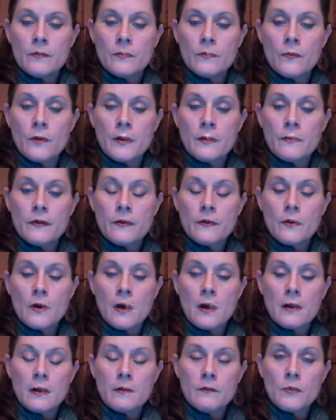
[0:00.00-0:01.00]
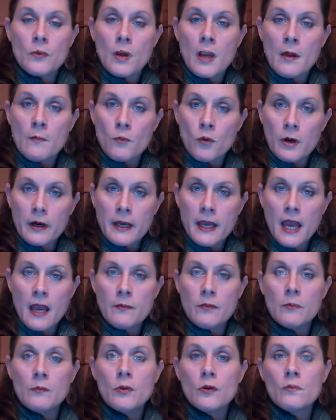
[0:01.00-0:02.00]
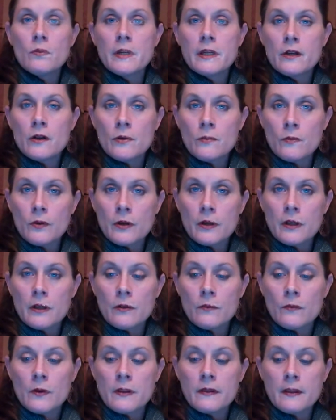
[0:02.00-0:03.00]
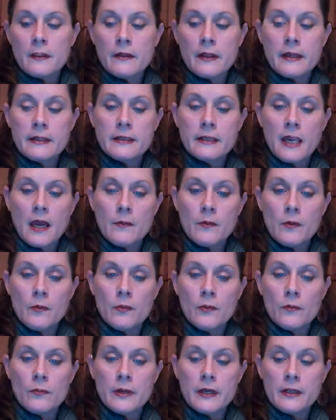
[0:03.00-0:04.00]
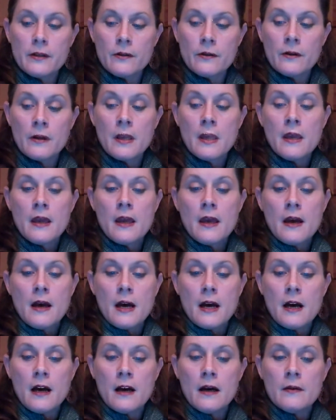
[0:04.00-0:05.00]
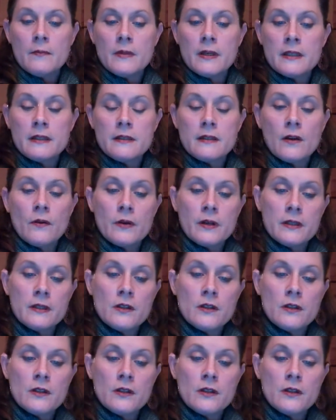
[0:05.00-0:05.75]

with a more capable reader, working with a less capable reader, and so on and